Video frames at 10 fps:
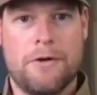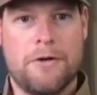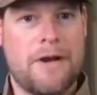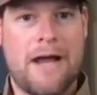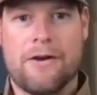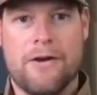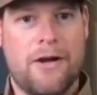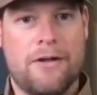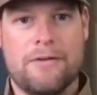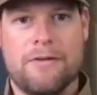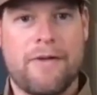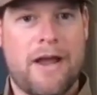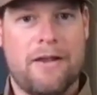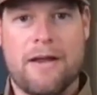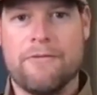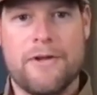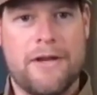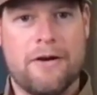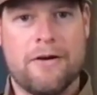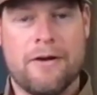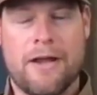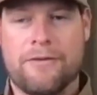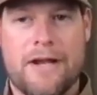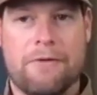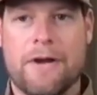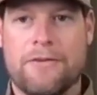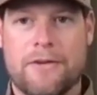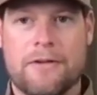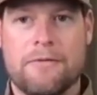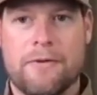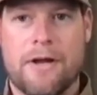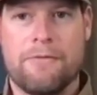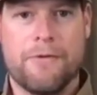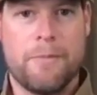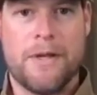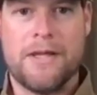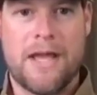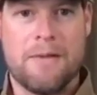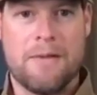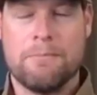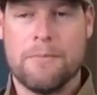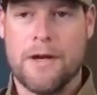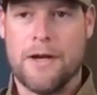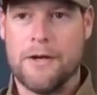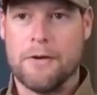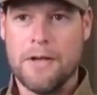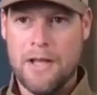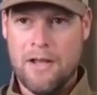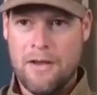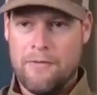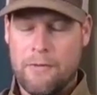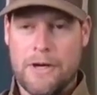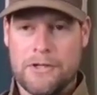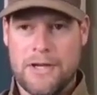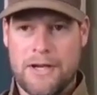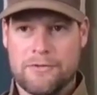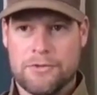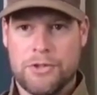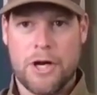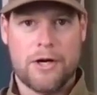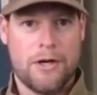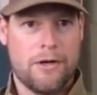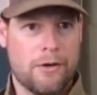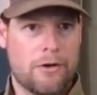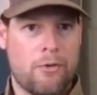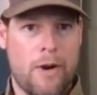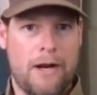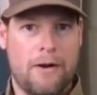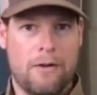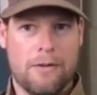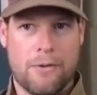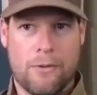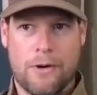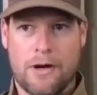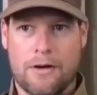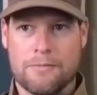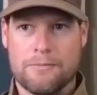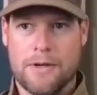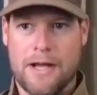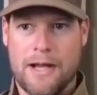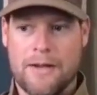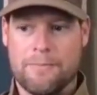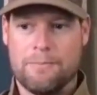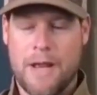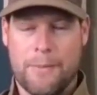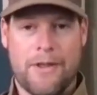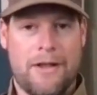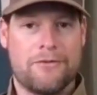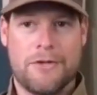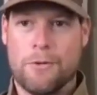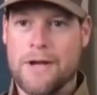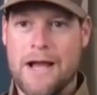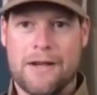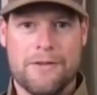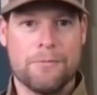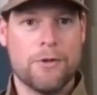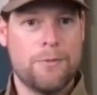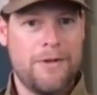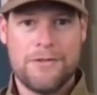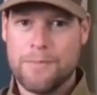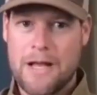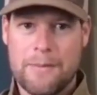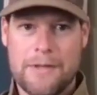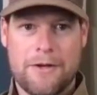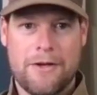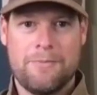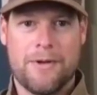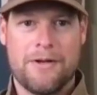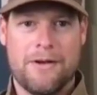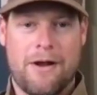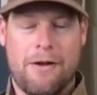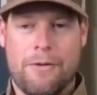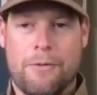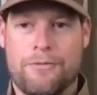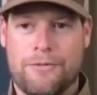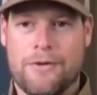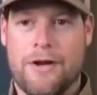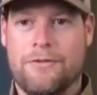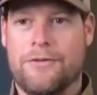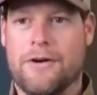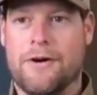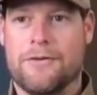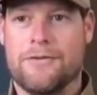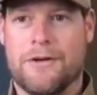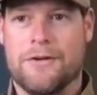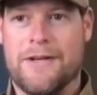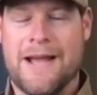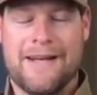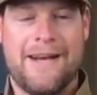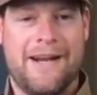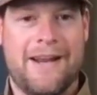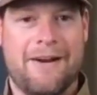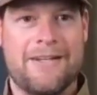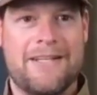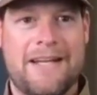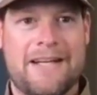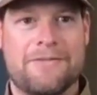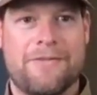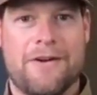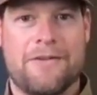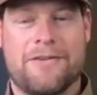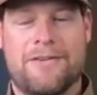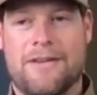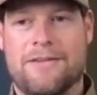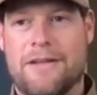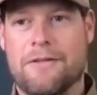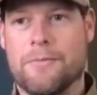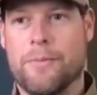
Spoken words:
You're not going to hunt Nevada every year as a non-resident for big game. Yeah, if you want to chase chukar or quail or Himalayan snowcock in the rubies, you probably could, but all those hunts are certainly not guaranteed as far as success either.